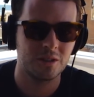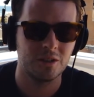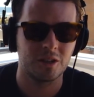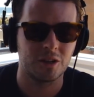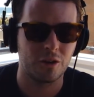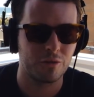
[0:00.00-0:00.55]
You
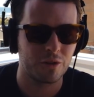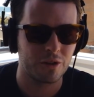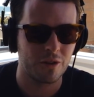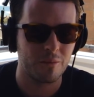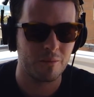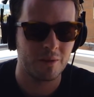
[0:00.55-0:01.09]
can offer
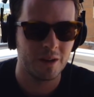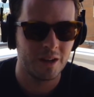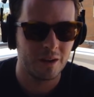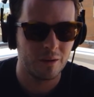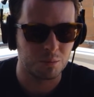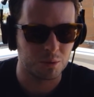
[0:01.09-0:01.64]
them
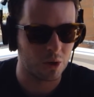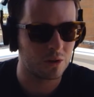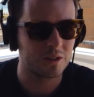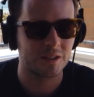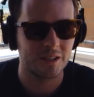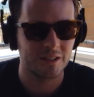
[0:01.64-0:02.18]

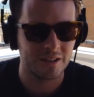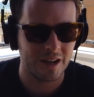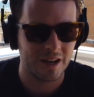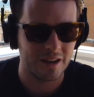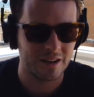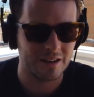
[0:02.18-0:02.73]
blogs and
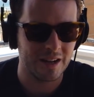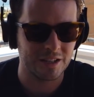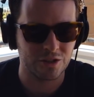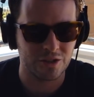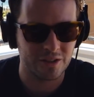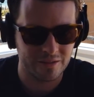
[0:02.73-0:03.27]
and
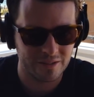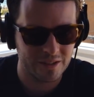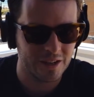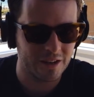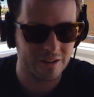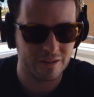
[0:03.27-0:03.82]
extra
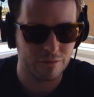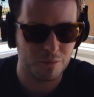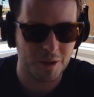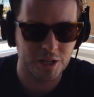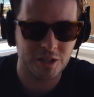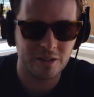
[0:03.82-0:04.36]
you know
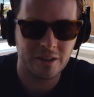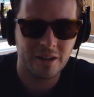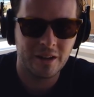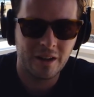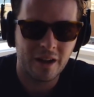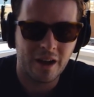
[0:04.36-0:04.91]
information,
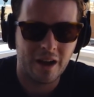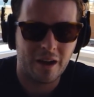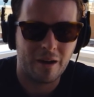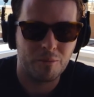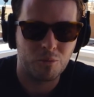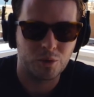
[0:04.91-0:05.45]

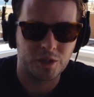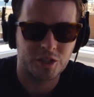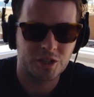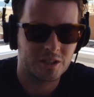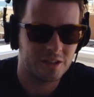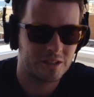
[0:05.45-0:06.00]
um,
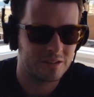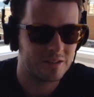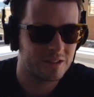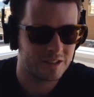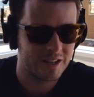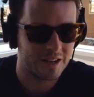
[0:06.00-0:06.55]
which your
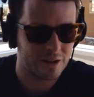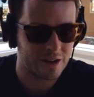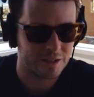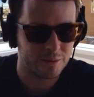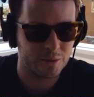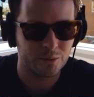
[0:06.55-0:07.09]
your standard
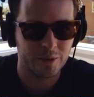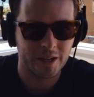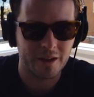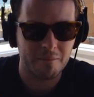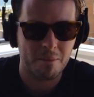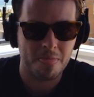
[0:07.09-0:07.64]
customers wouldn't
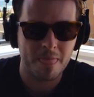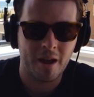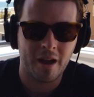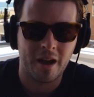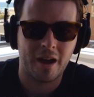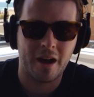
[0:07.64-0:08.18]
get.
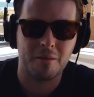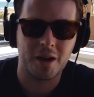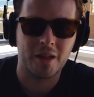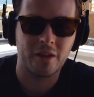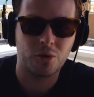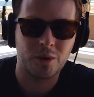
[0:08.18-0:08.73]
Um,
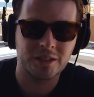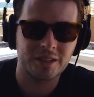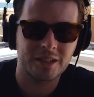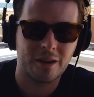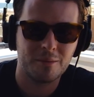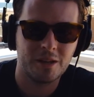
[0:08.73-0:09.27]
and then the ones that
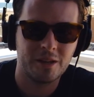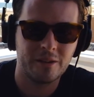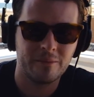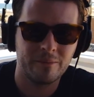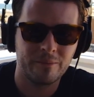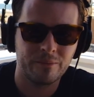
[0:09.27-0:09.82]
come
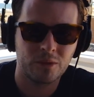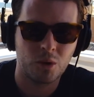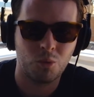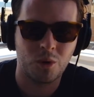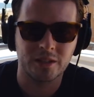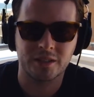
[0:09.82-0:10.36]
in
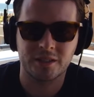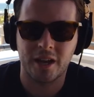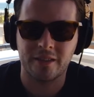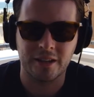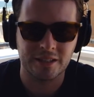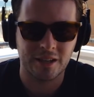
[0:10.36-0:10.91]
once
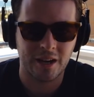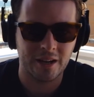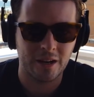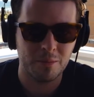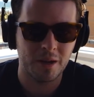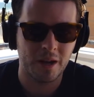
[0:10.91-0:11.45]
and they sign
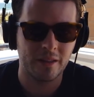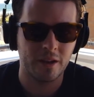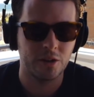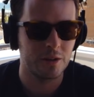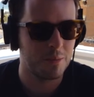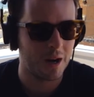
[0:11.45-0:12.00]
up and they
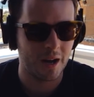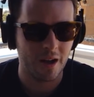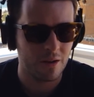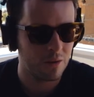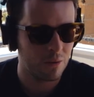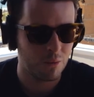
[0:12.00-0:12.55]
only
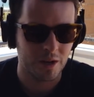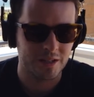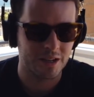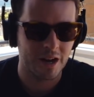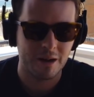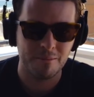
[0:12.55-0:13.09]
buy one
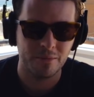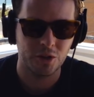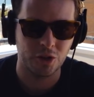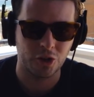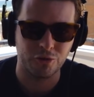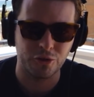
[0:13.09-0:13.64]
time, you
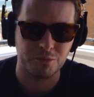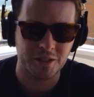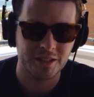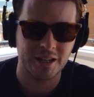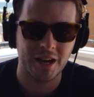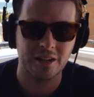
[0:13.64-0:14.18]
could offer them
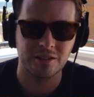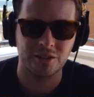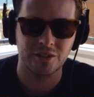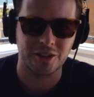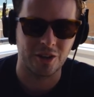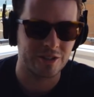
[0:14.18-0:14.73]
discounts. You
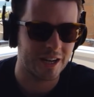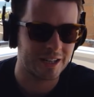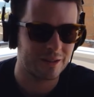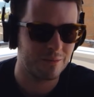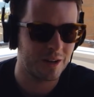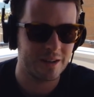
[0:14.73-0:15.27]
could contact
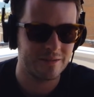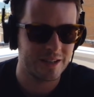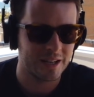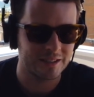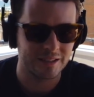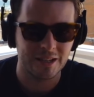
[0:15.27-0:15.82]
them via
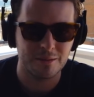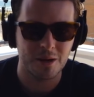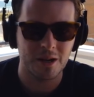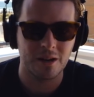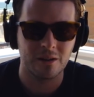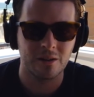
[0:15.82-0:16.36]
text and
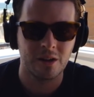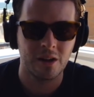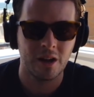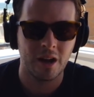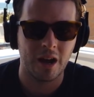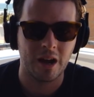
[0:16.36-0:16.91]
email
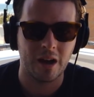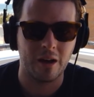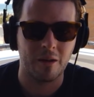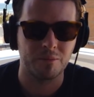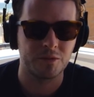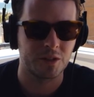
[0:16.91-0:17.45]

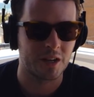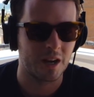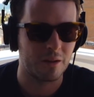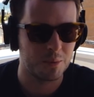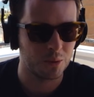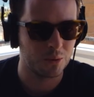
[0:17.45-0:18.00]
um, to kind
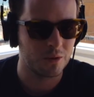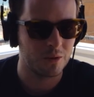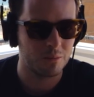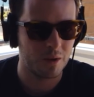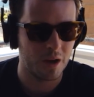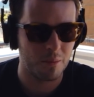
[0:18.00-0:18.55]
of build a, a